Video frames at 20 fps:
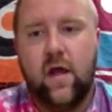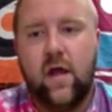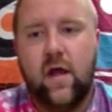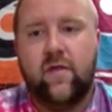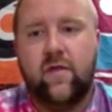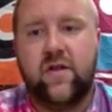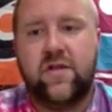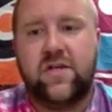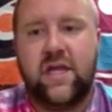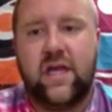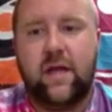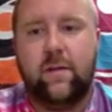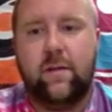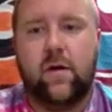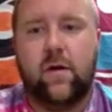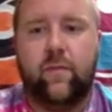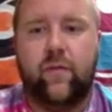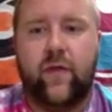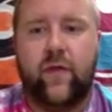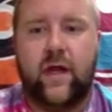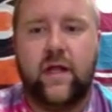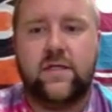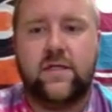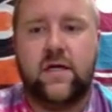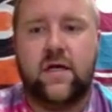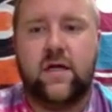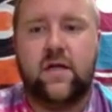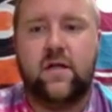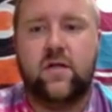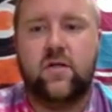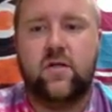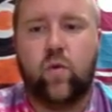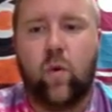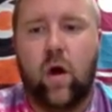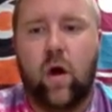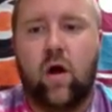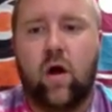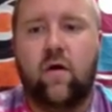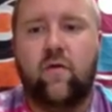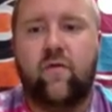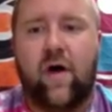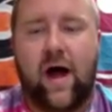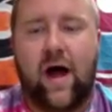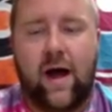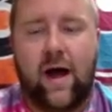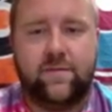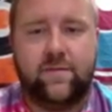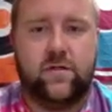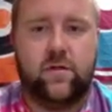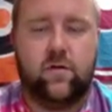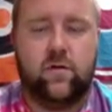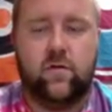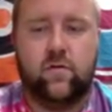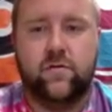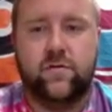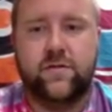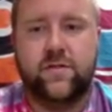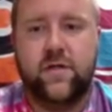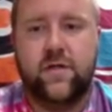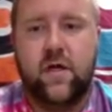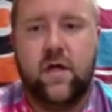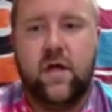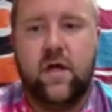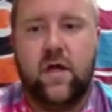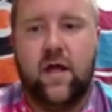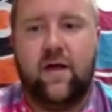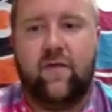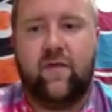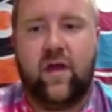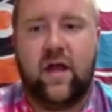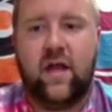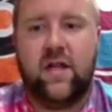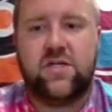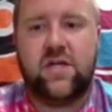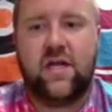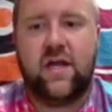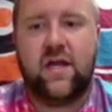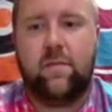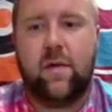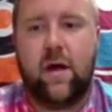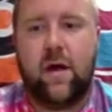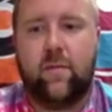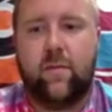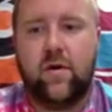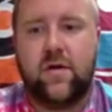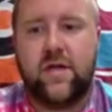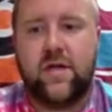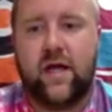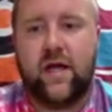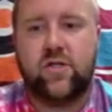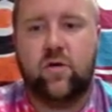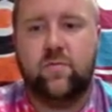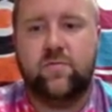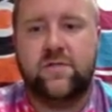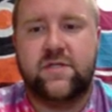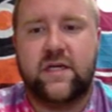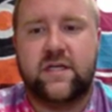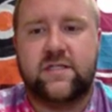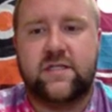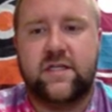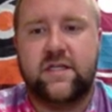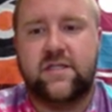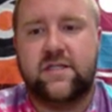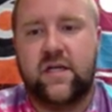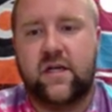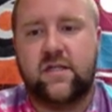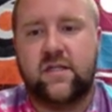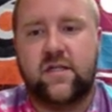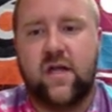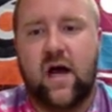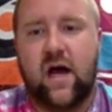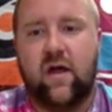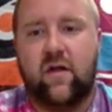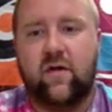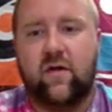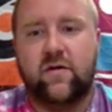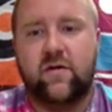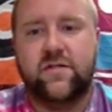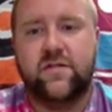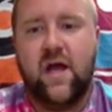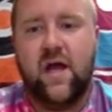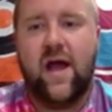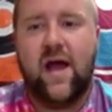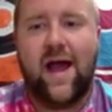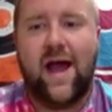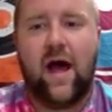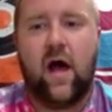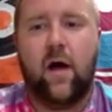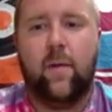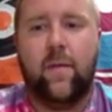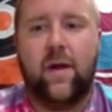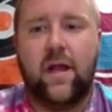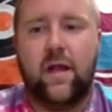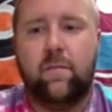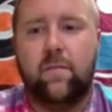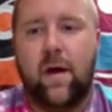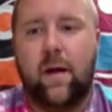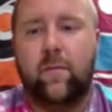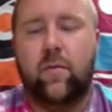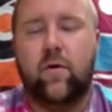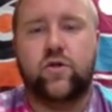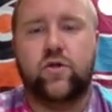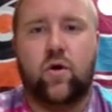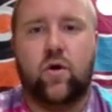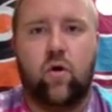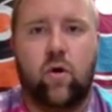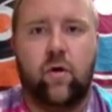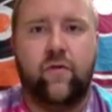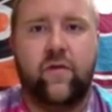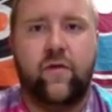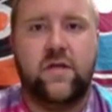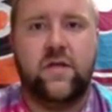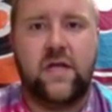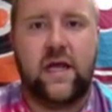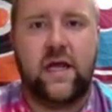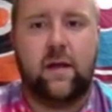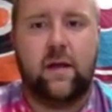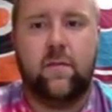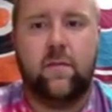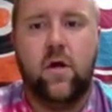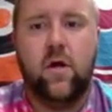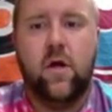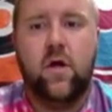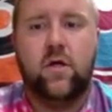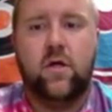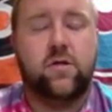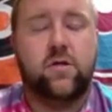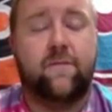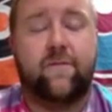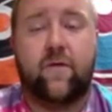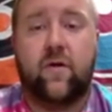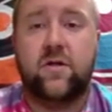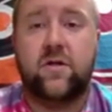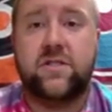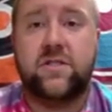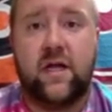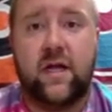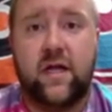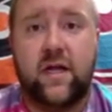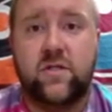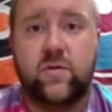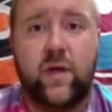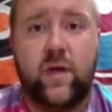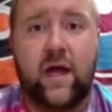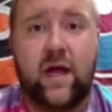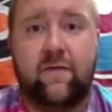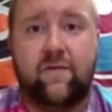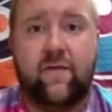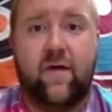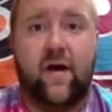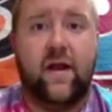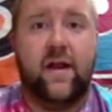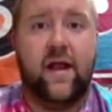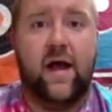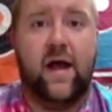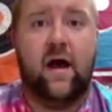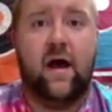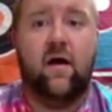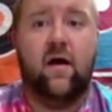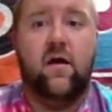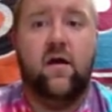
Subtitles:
The team completes 12 obstacles. If each team member takes home $66, how many members are on the team? So first thing is we got to find out